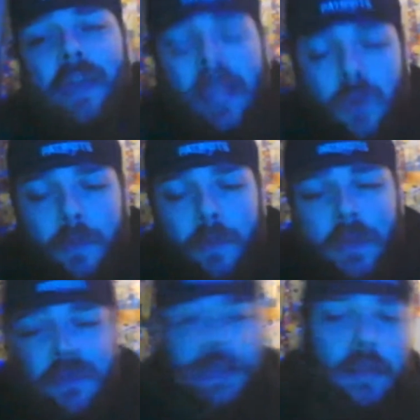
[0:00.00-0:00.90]
They do it
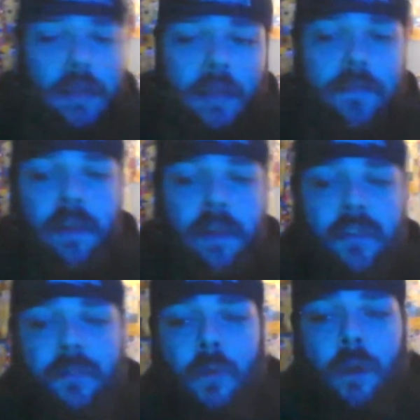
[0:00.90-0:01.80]
because they love the
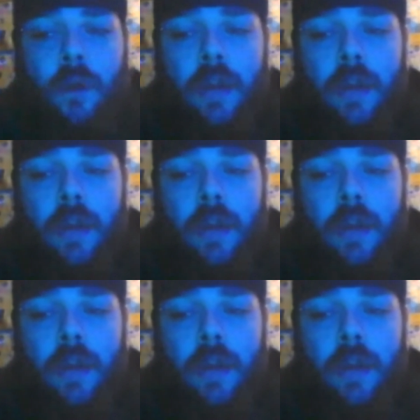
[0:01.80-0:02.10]
sport.